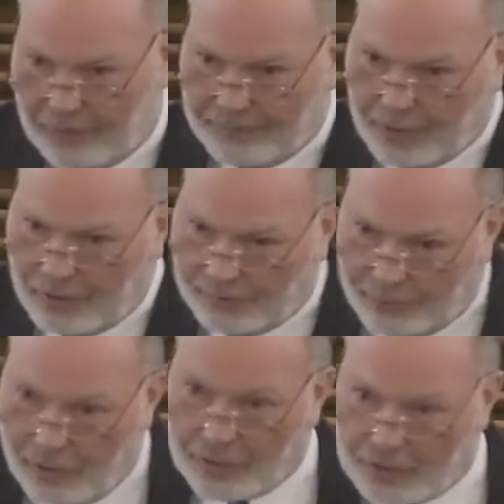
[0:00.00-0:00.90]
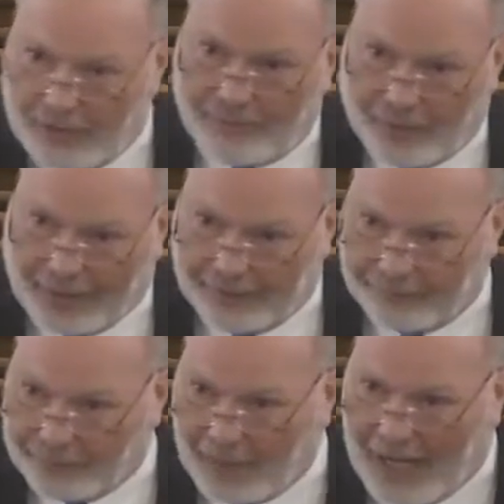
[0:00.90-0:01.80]
you're, you're suffering
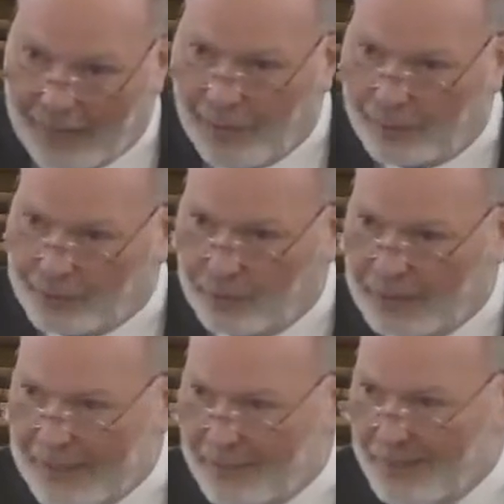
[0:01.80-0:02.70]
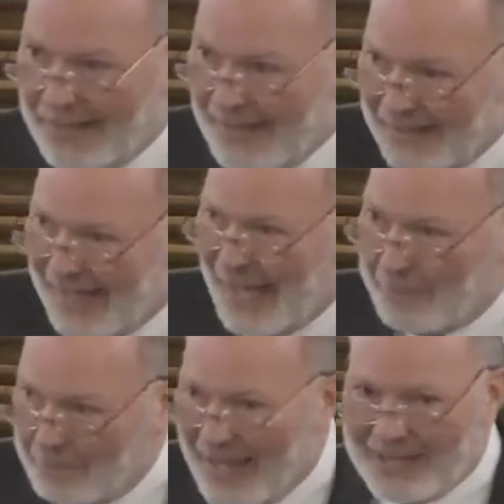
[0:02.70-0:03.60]
I wrote you a letter and I
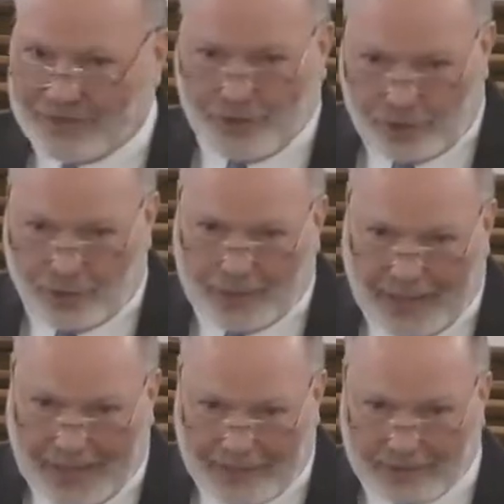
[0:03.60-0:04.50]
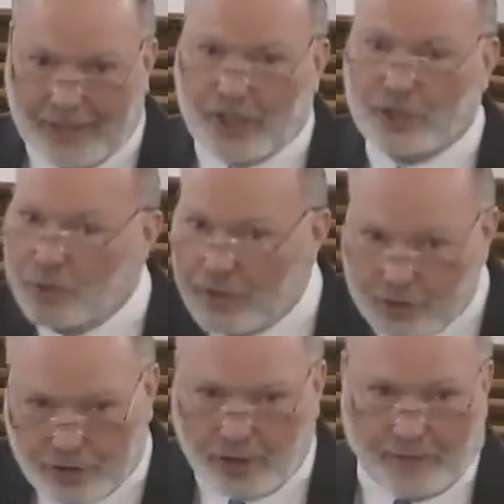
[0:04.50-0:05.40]
lambasted you guys, and you
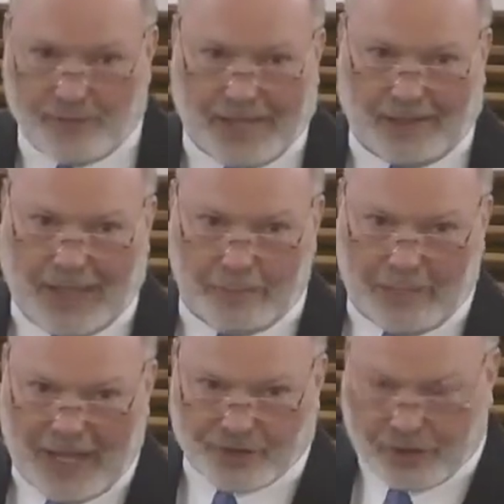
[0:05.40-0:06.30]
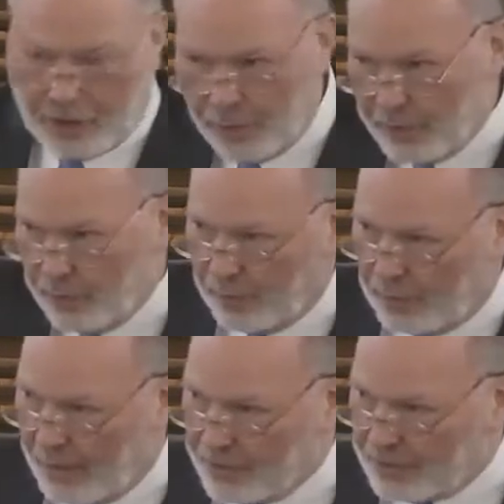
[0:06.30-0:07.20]
deserve that lambasting. You were doing a
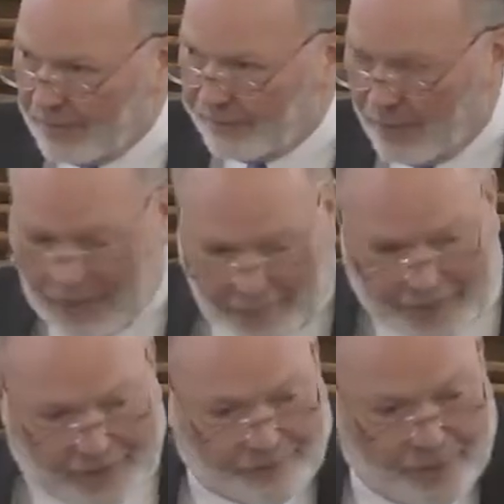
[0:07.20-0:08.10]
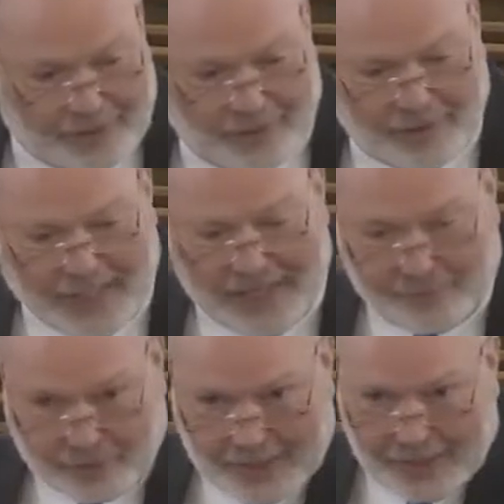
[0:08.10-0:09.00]
lot of stuff wrong. I've been there for a year and a half
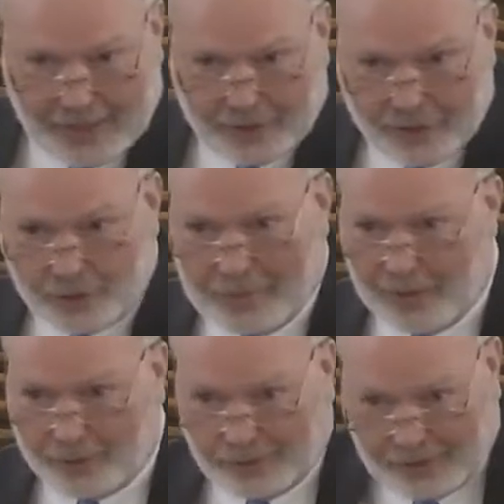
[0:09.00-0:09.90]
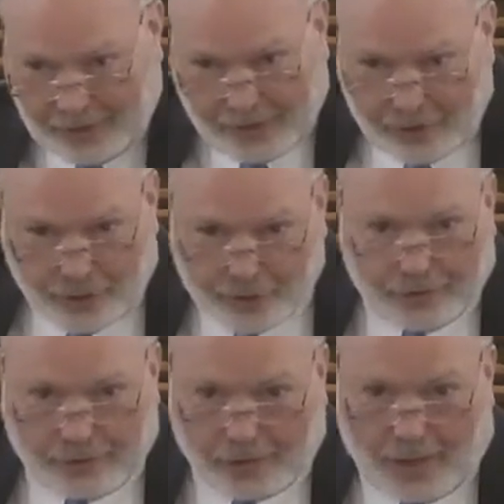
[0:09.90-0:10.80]
trying to get you spiritual, and, and you're
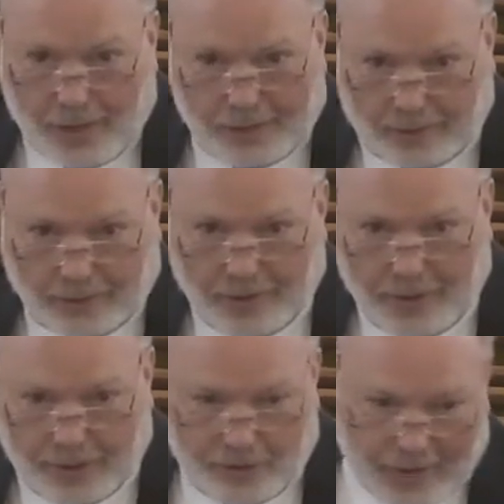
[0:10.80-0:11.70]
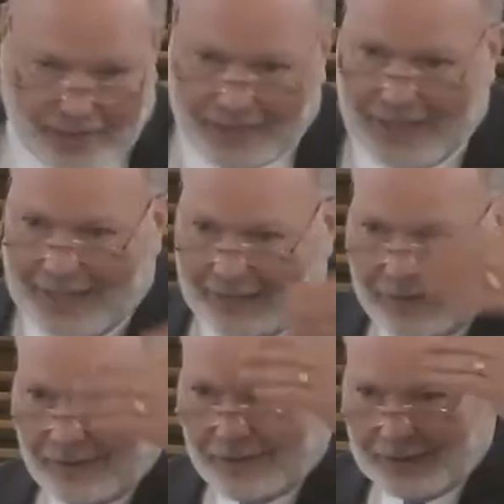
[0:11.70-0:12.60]
still carnal. And you got a guy
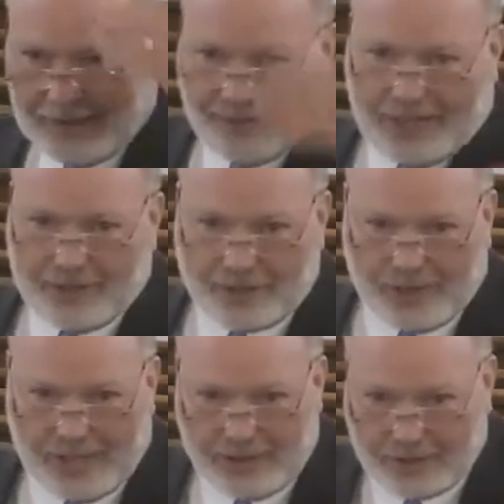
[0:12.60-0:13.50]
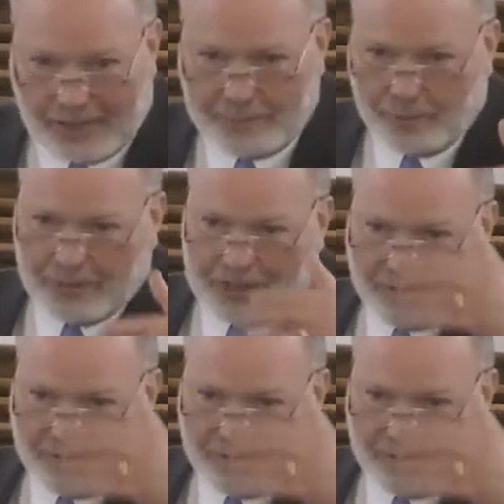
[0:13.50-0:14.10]
living in sin, sleeping with his